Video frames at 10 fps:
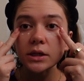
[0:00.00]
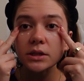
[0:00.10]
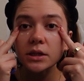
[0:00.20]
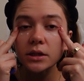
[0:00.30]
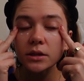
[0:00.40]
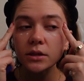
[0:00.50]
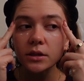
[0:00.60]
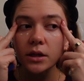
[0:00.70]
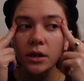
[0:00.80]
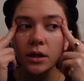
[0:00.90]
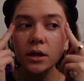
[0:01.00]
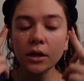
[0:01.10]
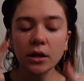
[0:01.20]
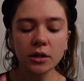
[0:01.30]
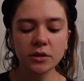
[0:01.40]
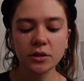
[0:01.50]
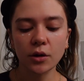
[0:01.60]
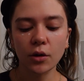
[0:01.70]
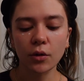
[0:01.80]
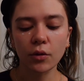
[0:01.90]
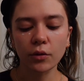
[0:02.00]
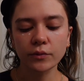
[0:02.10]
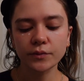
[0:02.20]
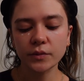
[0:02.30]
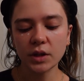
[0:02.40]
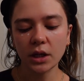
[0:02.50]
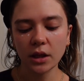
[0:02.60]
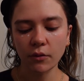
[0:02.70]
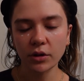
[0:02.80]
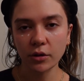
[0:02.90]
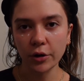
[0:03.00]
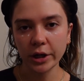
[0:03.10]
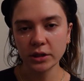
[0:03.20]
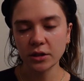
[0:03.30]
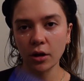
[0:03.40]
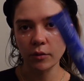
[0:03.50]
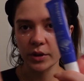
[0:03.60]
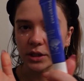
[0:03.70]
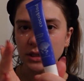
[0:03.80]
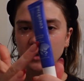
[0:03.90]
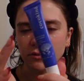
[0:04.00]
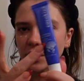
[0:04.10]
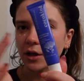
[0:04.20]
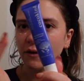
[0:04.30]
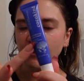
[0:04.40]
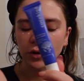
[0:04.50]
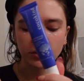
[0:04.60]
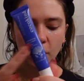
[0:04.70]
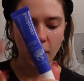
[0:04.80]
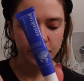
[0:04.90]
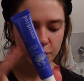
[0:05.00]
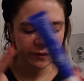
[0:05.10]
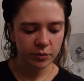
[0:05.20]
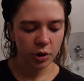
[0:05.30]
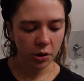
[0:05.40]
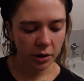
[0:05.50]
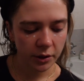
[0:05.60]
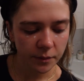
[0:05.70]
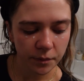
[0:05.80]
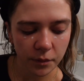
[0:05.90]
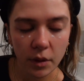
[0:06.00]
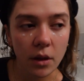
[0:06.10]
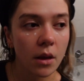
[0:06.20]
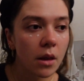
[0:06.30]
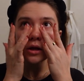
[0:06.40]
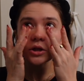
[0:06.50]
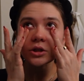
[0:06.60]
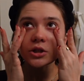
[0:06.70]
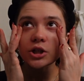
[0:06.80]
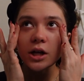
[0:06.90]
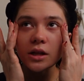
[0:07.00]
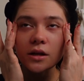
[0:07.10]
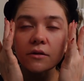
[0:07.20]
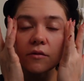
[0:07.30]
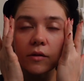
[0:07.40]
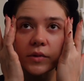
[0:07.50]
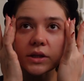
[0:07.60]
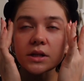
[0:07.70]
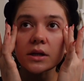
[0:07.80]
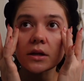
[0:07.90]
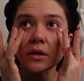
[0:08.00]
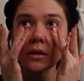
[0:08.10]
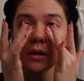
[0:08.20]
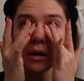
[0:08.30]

isn't, so take that with a grain of salt, but this is a really affordable option from Target. Just gently rub this in.